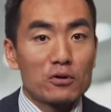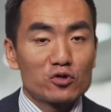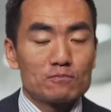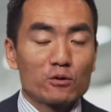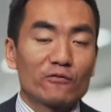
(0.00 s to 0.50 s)

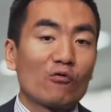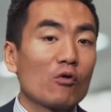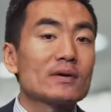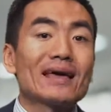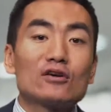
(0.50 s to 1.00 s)
but they're
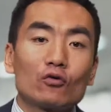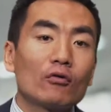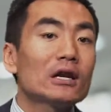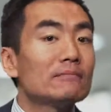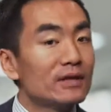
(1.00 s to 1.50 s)
performing
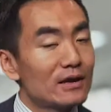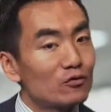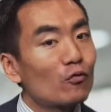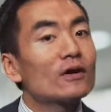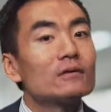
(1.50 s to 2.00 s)
incredibly,
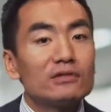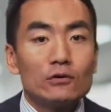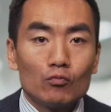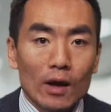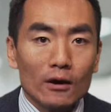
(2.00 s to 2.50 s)

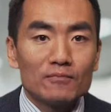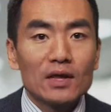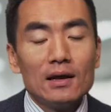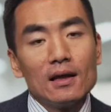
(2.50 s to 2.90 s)
incredibly well.